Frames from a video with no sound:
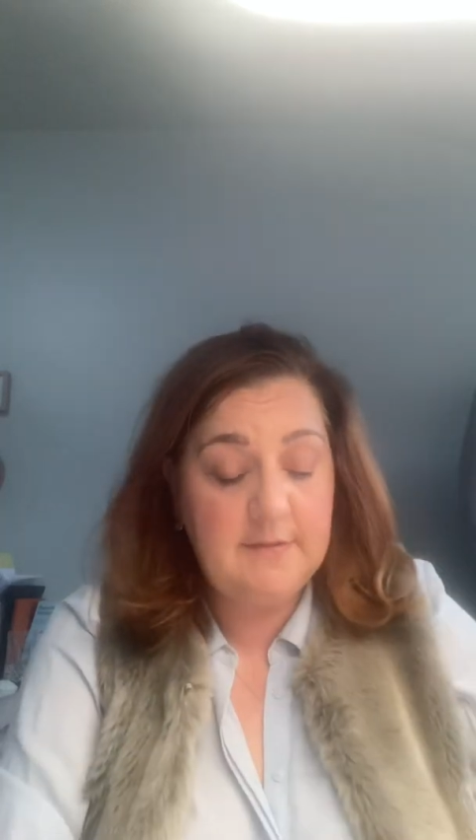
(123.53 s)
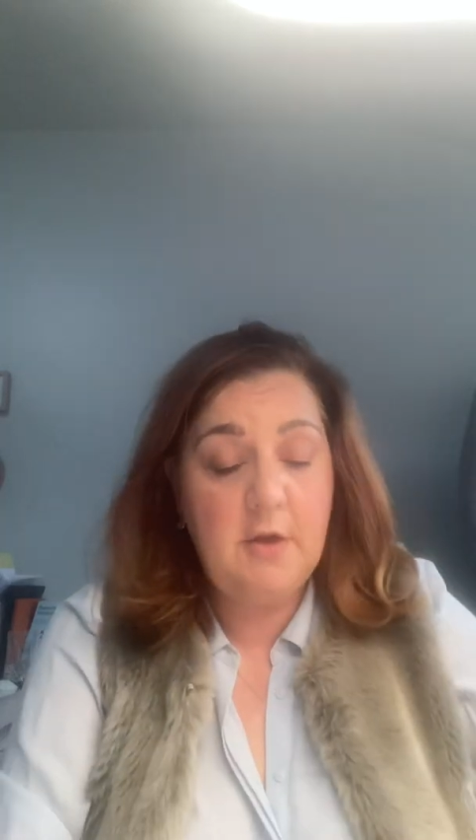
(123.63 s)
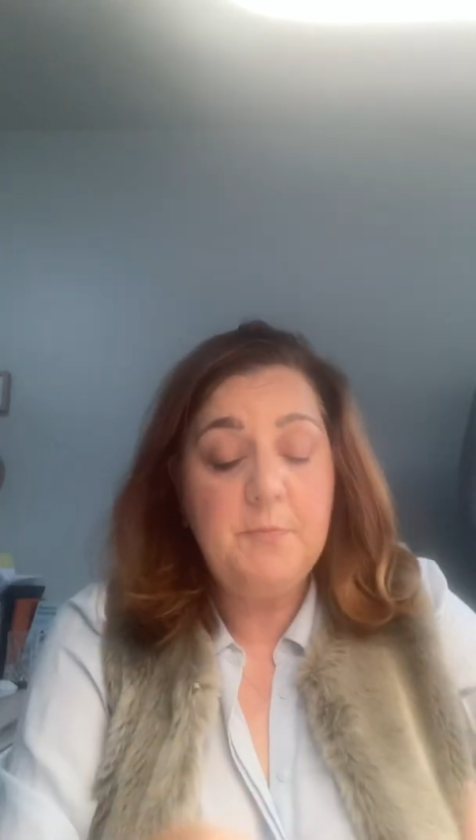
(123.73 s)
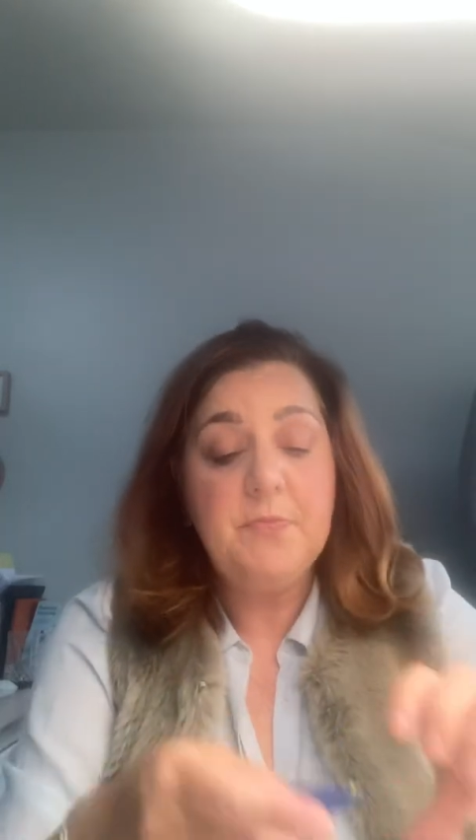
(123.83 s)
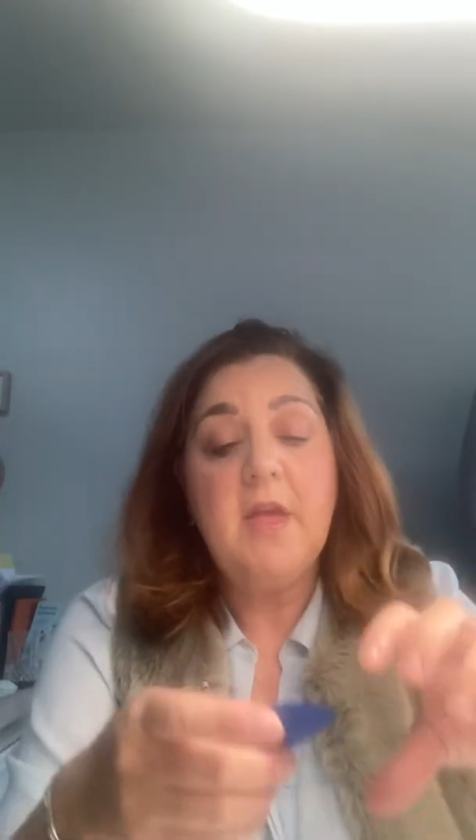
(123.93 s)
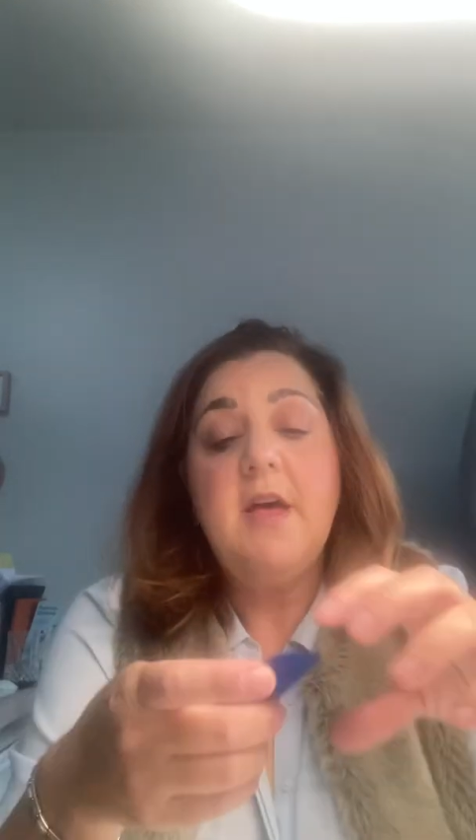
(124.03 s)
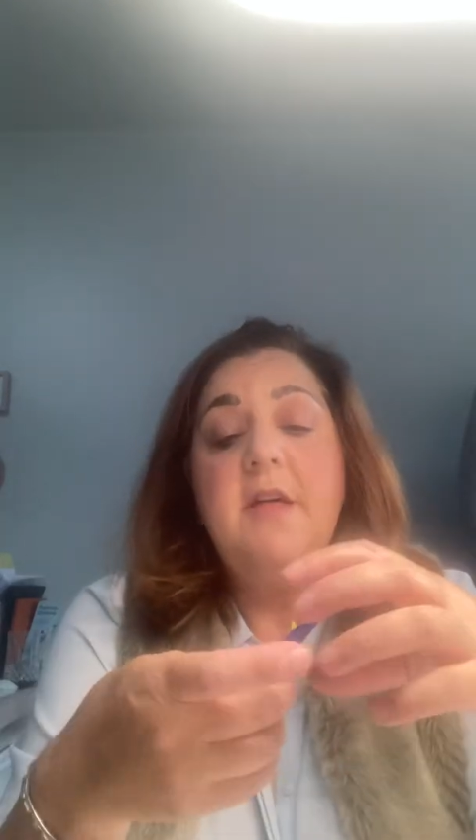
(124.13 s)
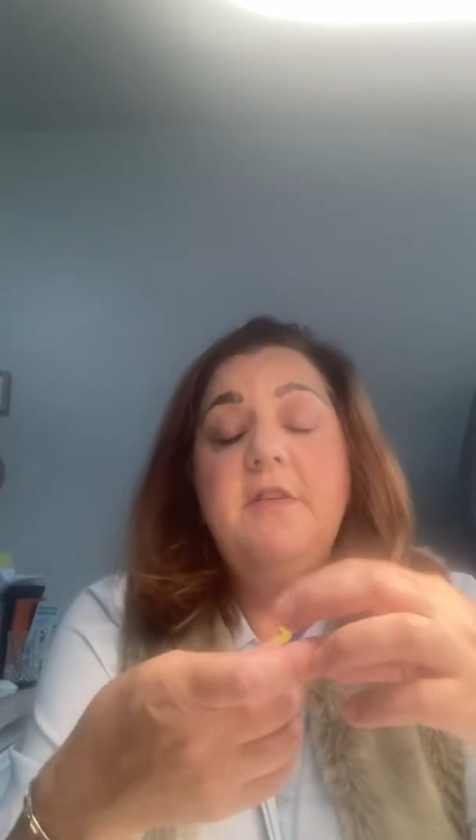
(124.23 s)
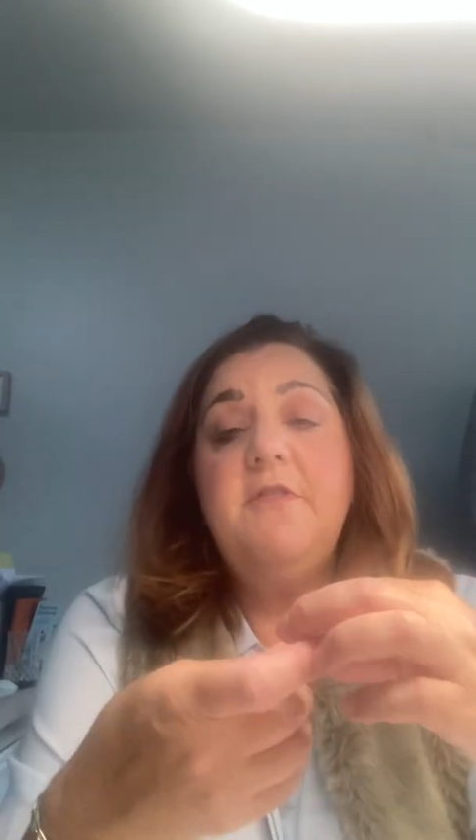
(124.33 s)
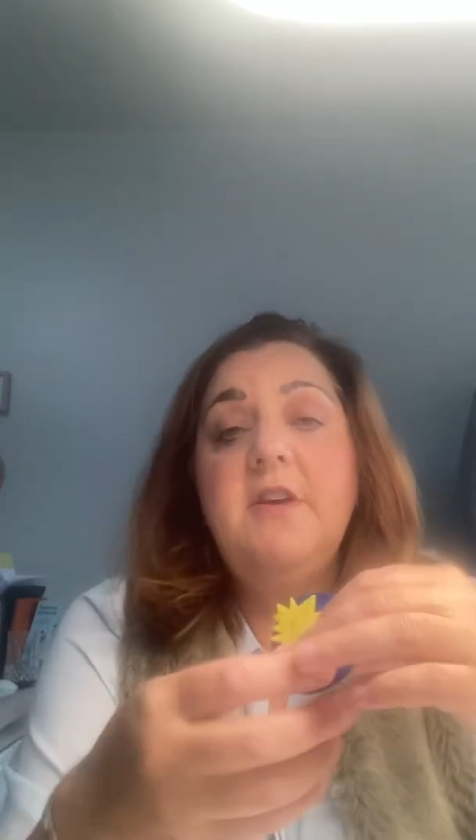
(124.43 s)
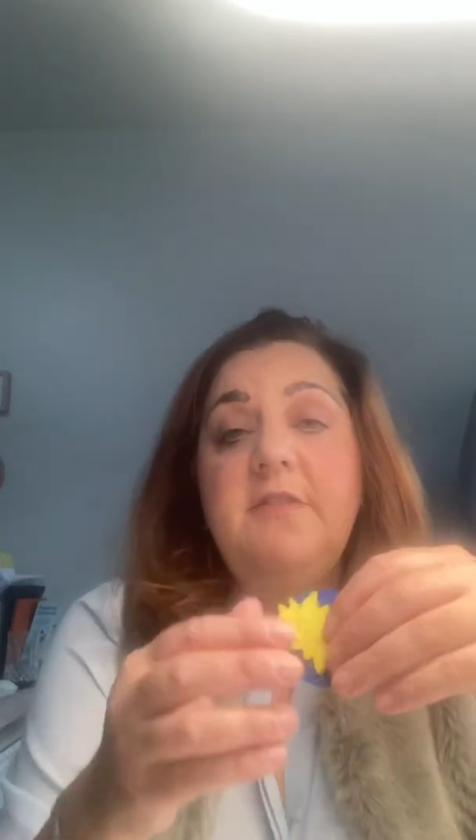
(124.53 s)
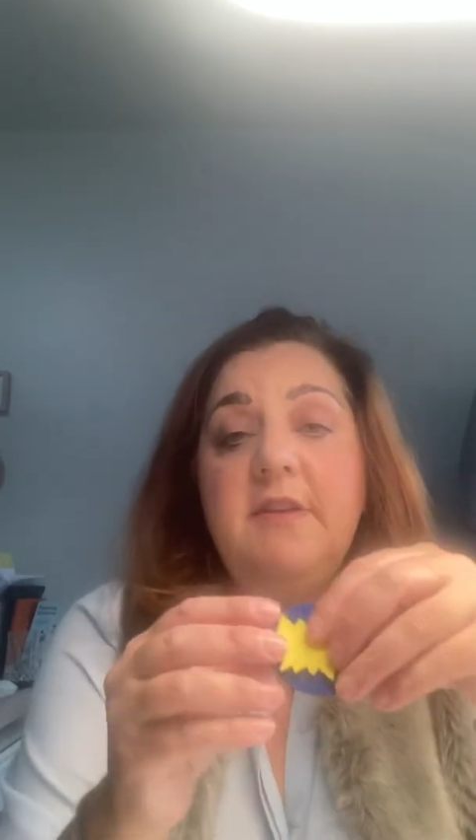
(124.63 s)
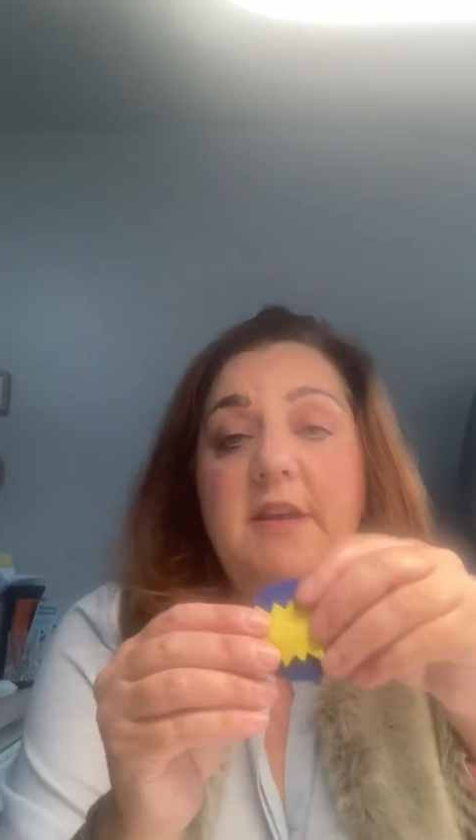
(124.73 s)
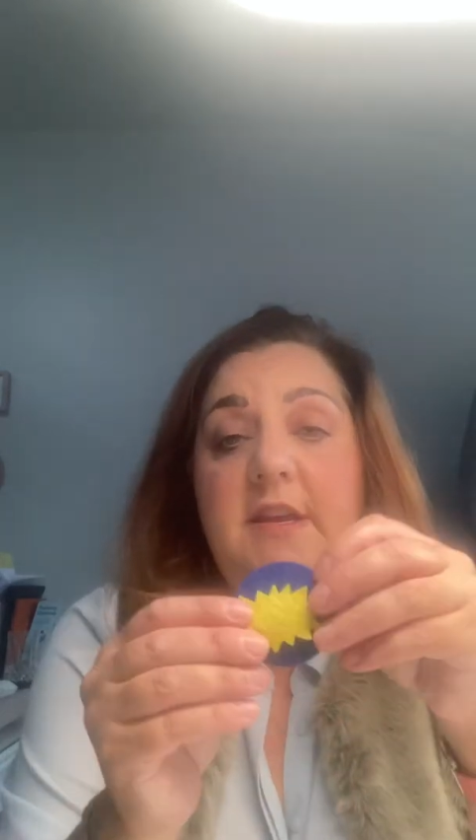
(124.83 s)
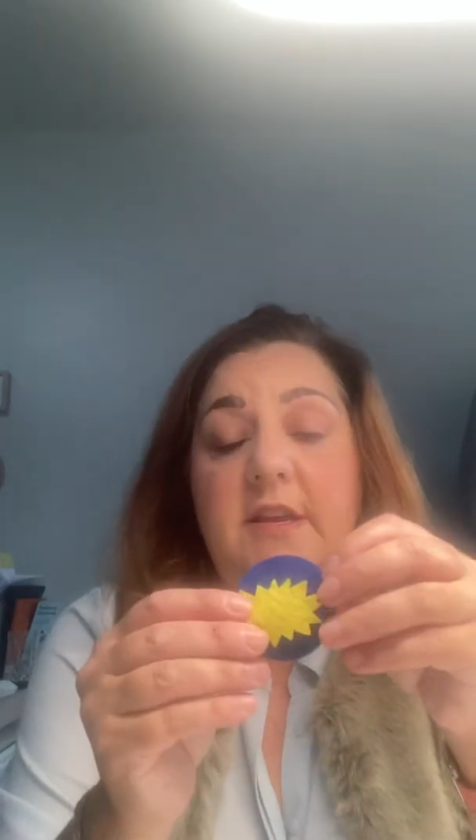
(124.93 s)
So the first
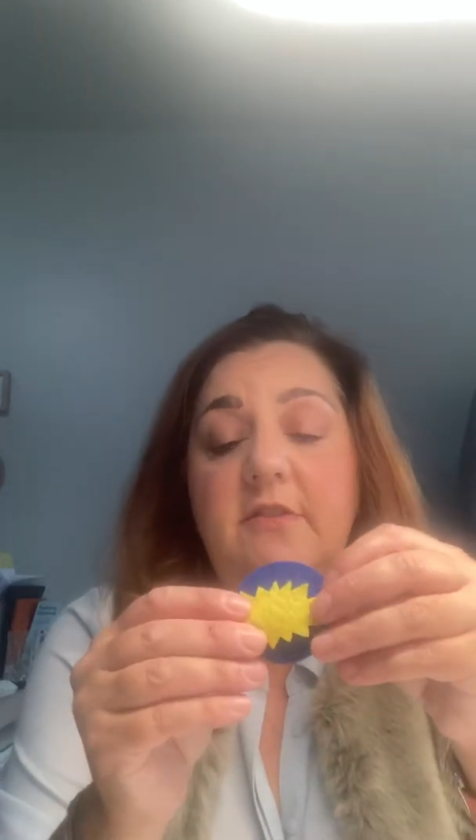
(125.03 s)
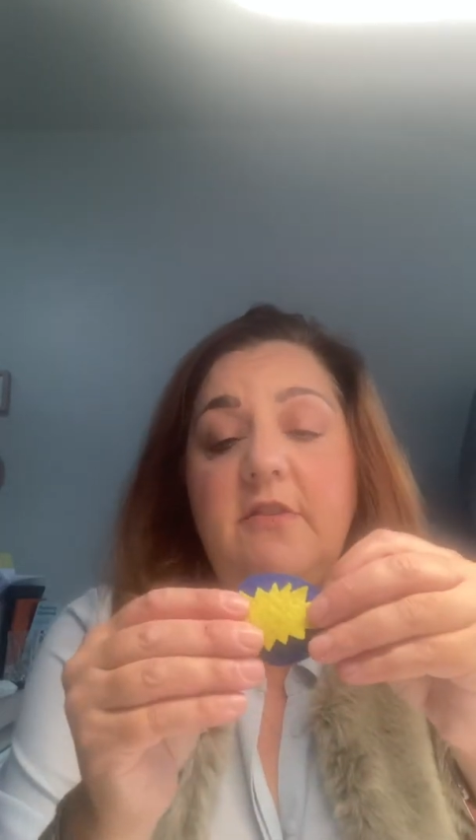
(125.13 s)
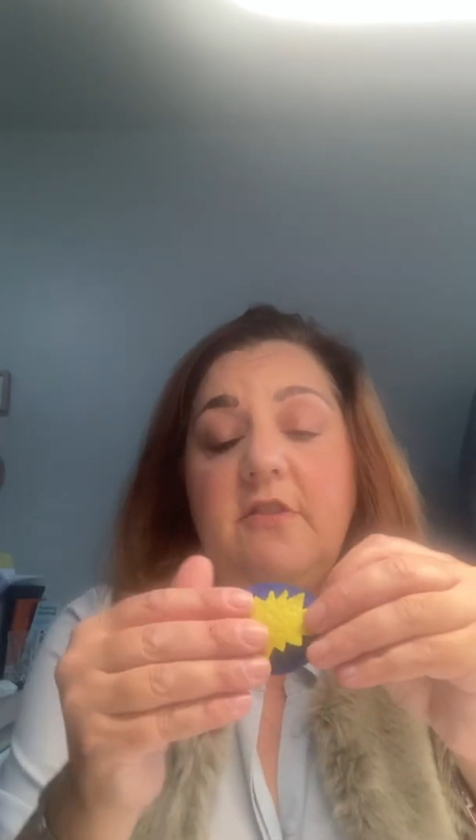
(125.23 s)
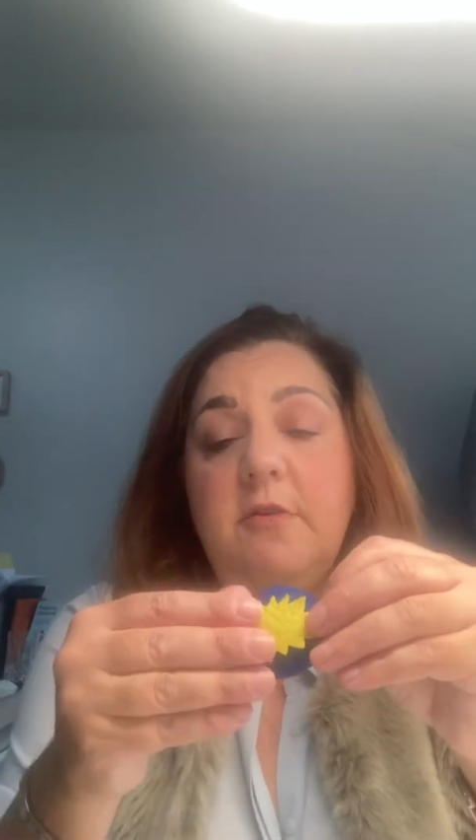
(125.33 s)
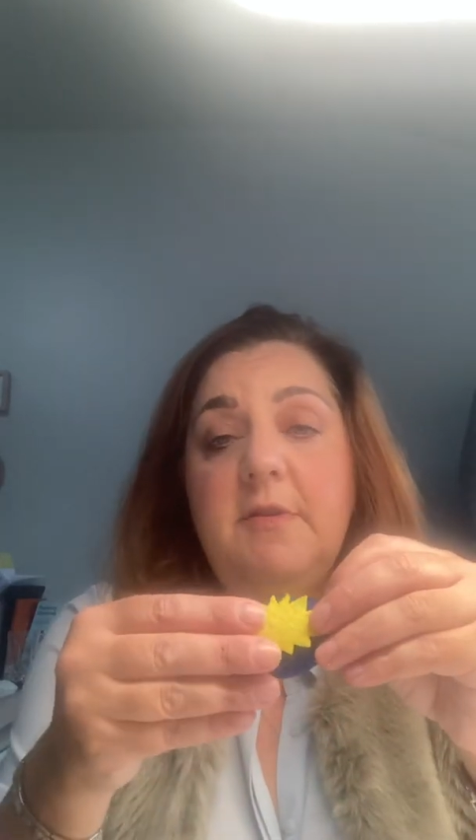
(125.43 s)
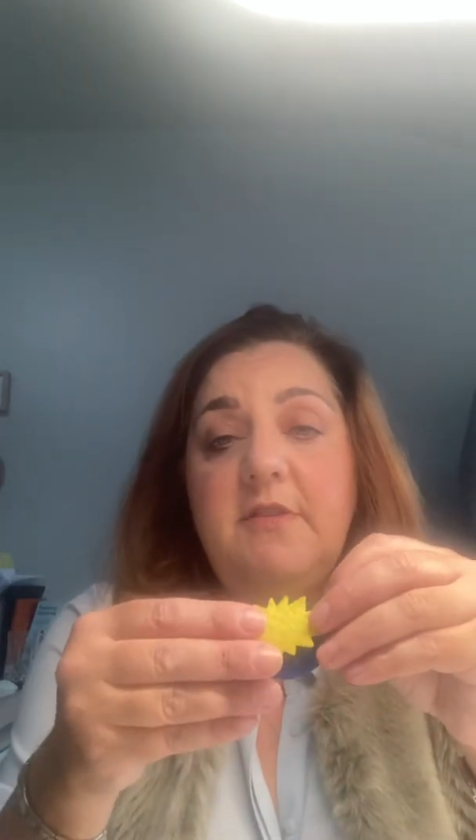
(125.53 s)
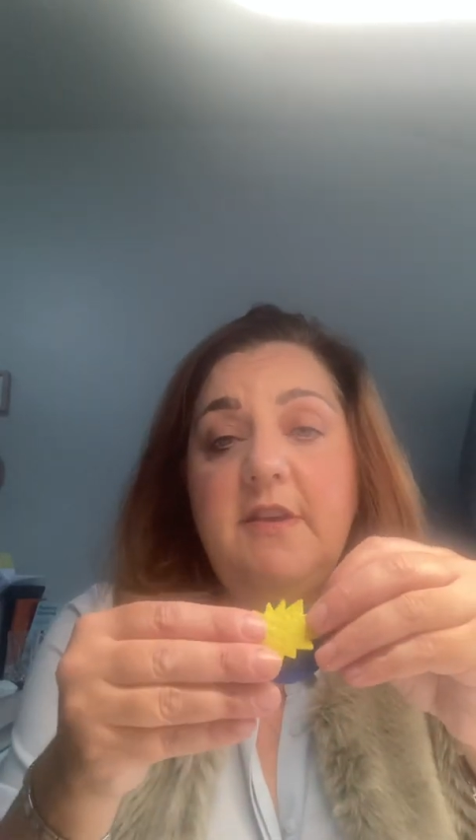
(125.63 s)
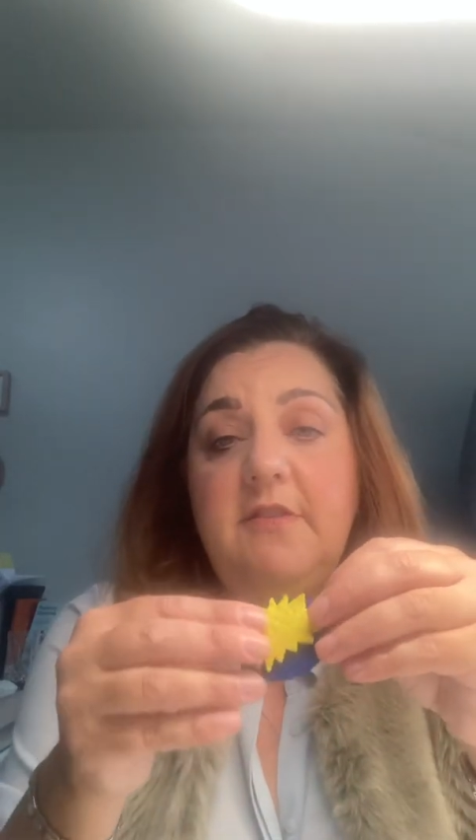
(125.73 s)
thing you need to do is